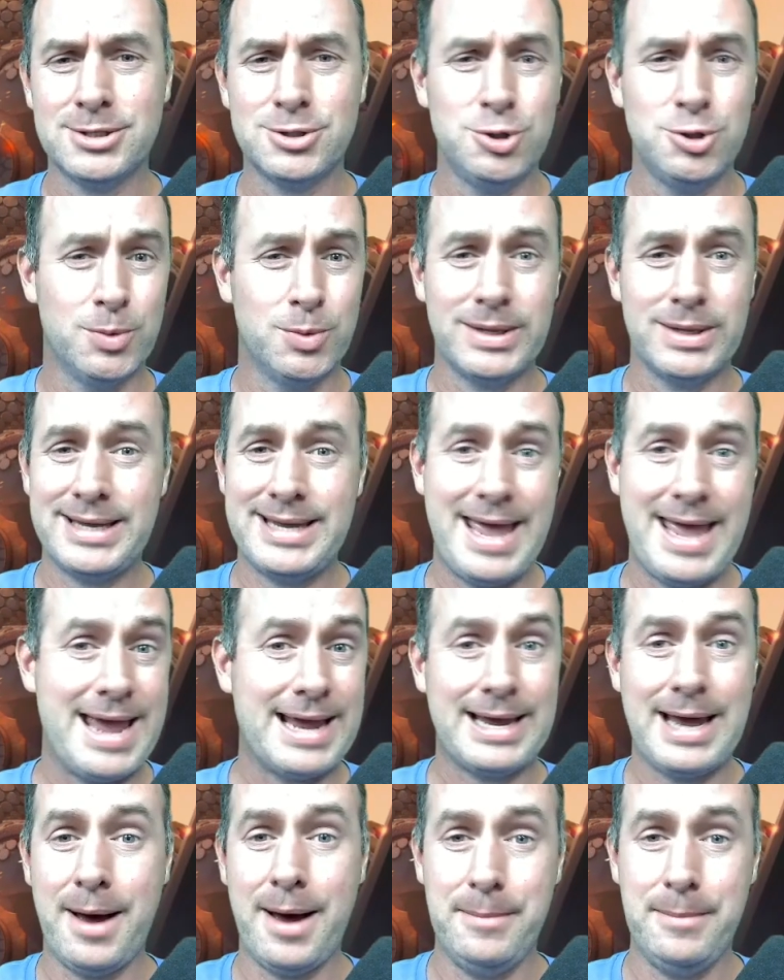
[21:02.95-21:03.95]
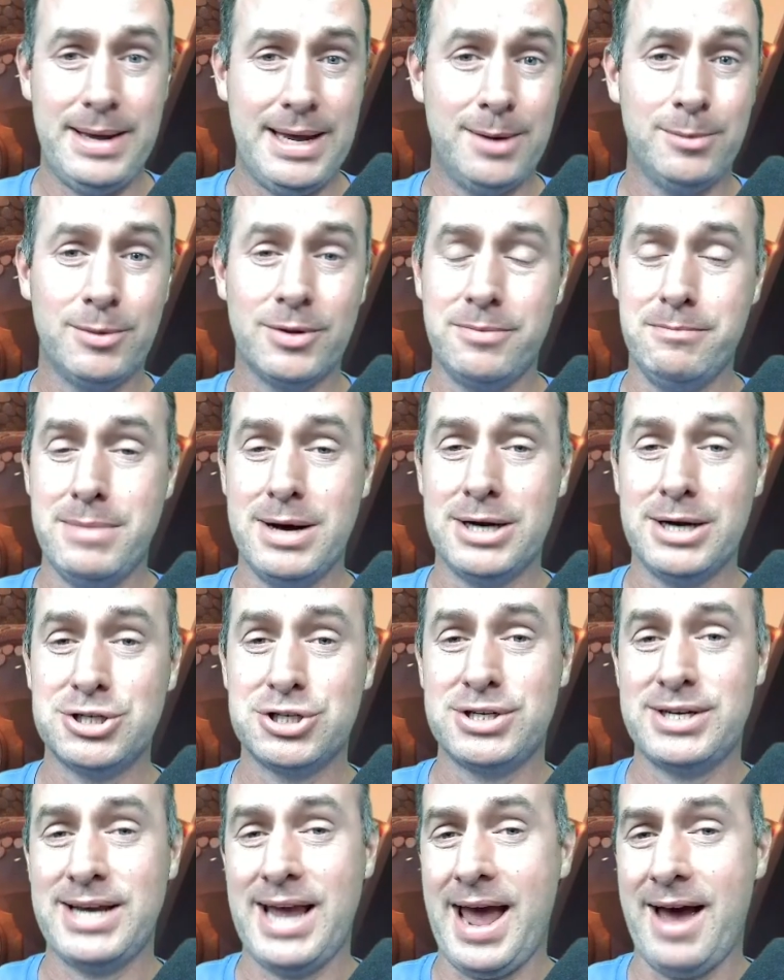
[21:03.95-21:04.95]
so you really can't come in with
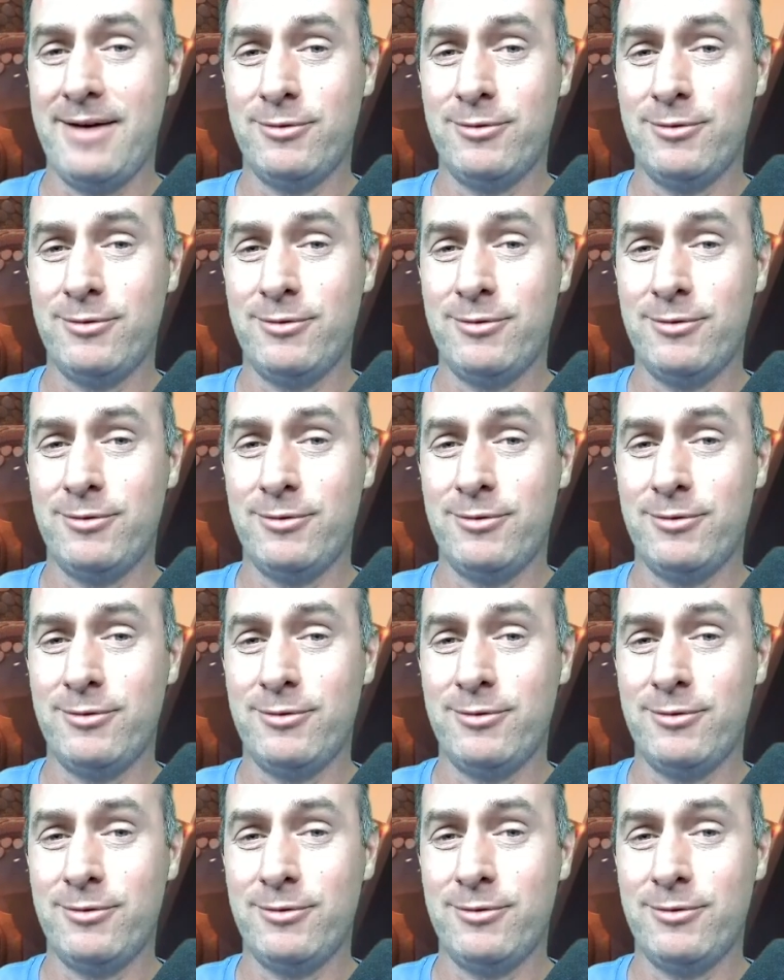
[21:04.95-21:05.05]
much